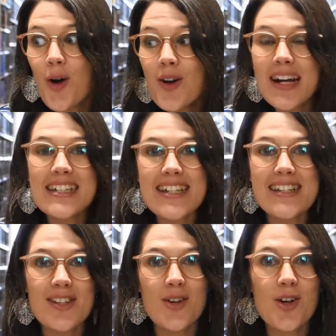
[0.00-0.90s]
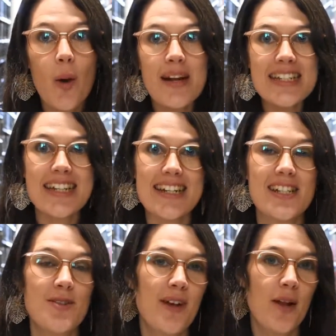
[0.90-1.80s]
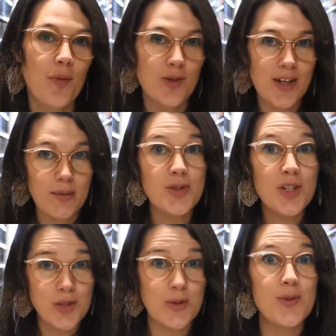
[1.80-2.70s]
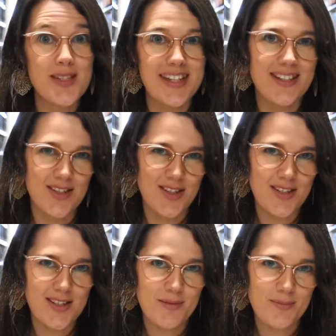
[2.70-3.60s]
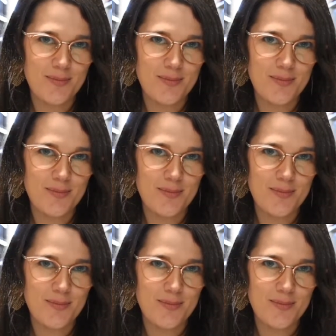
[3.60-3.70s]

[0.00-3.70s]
own ideas that you're going to need to develop when you come to use these notes.